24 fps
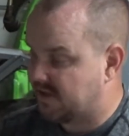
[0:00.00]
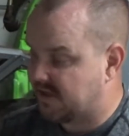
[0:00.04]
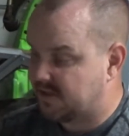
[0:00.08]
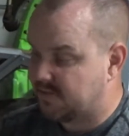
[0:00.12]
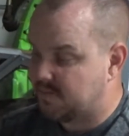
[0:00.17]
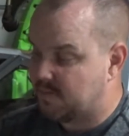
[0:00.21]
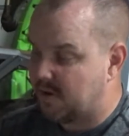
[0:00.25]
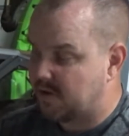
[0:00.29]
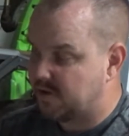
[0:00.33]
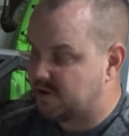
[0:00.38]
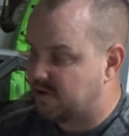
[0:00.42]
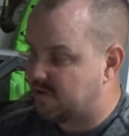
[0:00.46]
It's
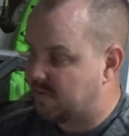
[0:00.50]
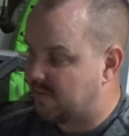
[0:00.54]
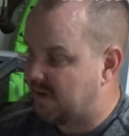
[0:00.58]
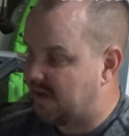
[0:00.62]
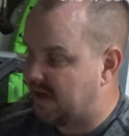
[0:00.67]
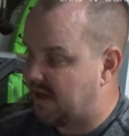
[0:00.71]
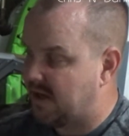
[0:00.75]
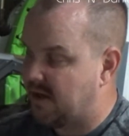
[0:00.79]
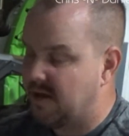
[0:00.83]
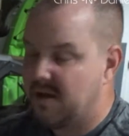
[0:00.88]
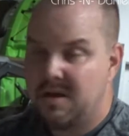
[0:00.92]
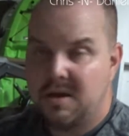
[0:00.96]
supposed to
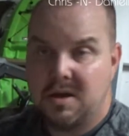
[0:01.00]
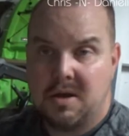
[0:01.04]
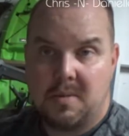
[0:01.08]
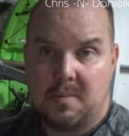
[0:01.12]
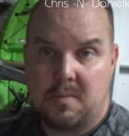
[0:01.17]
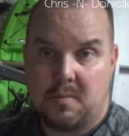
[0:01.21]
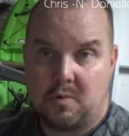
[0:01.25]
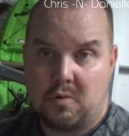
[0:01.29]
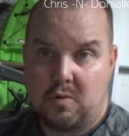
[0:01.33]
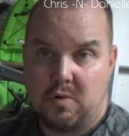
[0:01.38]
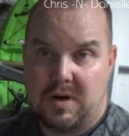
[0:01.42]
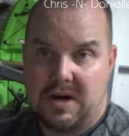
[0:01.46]
be
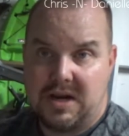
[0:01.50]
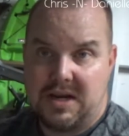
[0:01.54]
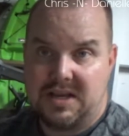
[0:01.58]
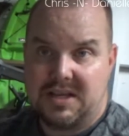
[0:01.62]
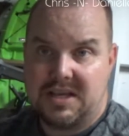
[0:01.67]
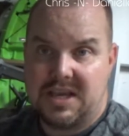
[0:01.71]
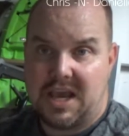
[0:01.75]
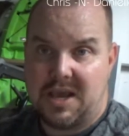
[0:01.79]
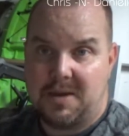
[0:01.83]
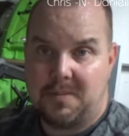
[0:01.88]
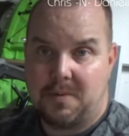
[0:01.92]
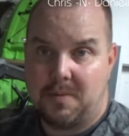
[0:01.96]
marine
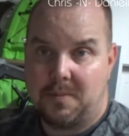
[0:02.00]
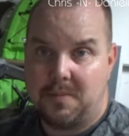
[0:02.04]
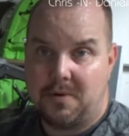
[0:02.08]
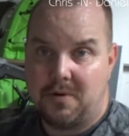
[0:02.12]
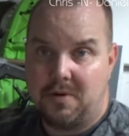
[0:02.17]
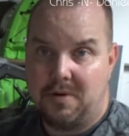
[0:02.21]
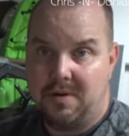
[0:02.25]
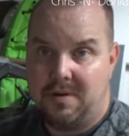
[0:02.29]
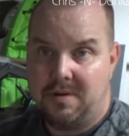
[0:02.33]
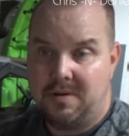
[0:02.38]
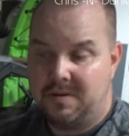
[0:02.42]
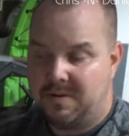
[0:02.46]

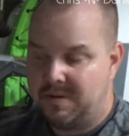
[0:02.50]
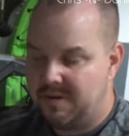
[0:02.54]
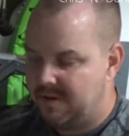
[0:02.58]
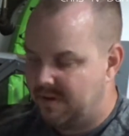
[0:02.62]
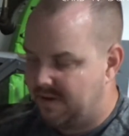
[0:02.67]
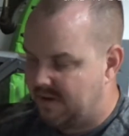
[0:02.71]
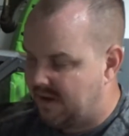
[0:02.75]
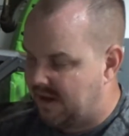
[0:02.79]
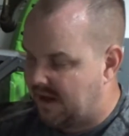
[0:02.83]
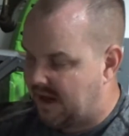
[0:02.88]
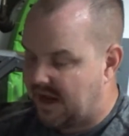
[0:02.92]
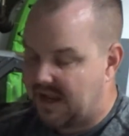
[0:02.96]
capable
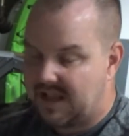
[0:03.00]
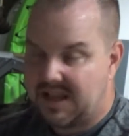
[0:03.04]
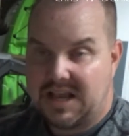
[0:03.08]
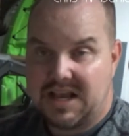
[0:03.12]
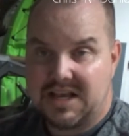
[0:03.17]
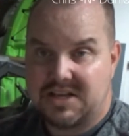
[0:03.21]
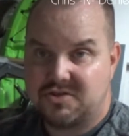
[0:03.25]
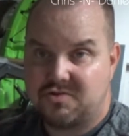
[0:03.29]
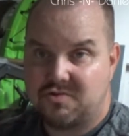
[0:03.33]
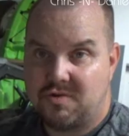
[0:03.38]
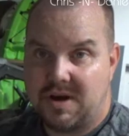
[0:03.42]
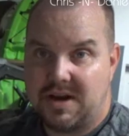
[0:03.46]
and it
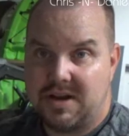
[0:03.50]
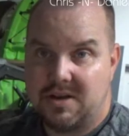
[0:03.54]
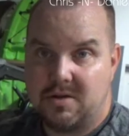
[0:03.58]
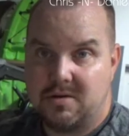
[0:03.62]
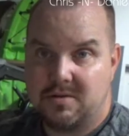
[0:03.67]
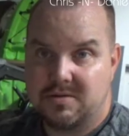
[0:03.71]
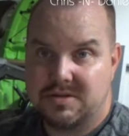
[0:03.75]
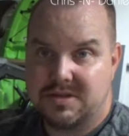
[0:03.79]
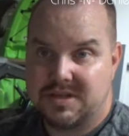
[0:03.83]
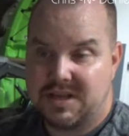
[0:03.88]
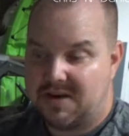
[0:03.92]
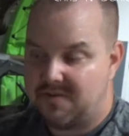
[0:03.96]
has drain
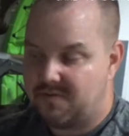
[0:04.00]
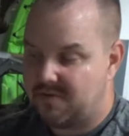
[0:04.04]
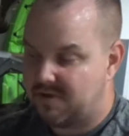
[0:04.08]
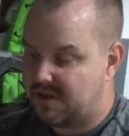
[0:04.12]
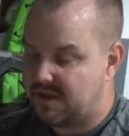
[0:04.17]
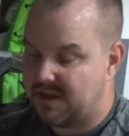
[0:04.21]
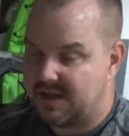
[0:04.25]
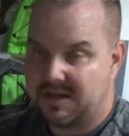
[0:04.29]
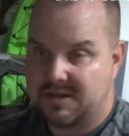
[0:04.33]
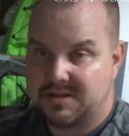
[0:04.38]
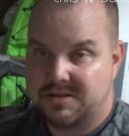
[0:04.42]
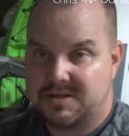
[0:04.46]
holes and
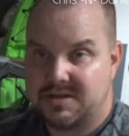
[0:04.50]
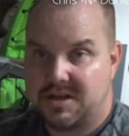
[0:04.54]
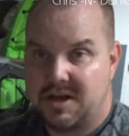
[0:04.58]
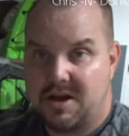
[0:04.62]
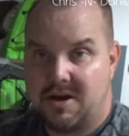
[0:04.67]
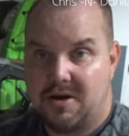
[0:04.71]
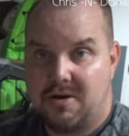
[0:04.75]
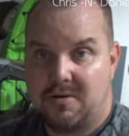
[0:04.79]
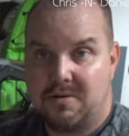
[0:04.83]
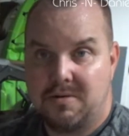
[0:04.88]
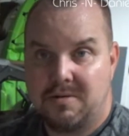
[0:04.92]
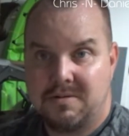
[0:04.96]
everything.
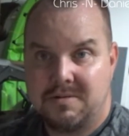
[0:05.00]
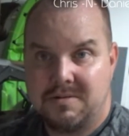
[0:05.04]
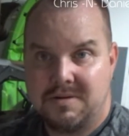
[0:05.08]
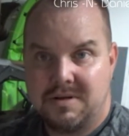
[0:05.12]
So